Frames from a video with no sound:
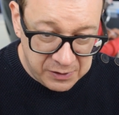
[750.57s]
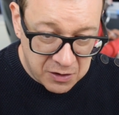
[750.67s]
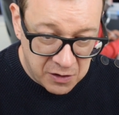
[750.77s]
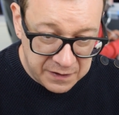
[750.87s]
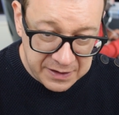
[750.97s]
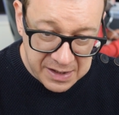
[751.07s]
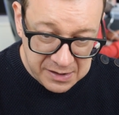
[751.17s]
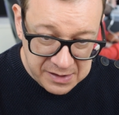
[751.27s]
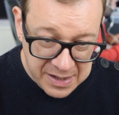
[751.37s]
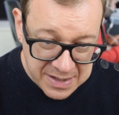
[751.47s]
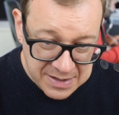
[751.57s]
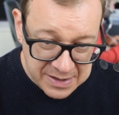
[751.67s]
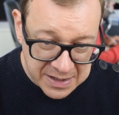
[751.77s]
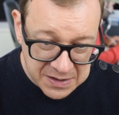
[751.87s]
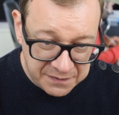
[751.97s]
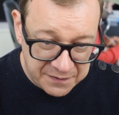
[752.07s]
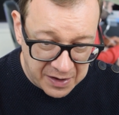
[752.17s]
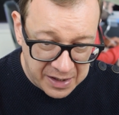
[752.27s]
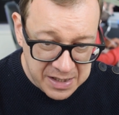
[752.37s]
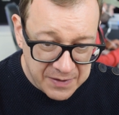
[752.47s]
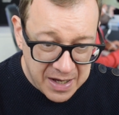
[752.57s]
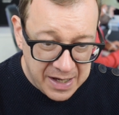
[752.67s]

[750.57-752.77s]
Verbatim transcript: with the content. Yes, that's fine.